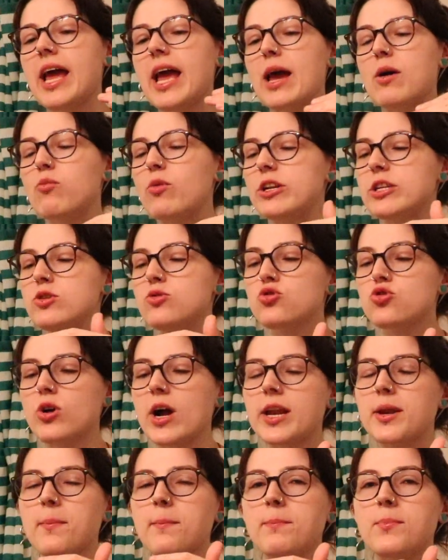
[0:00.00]
And when you
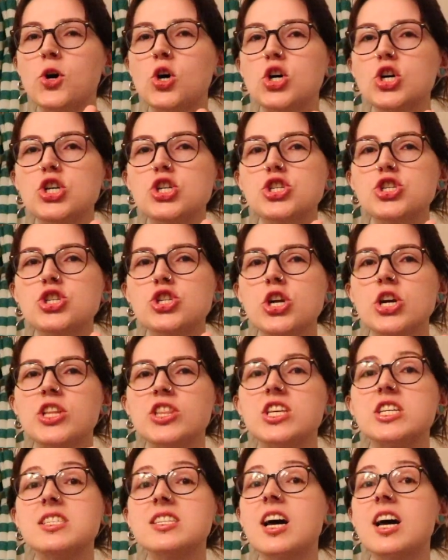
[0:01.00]
try to push the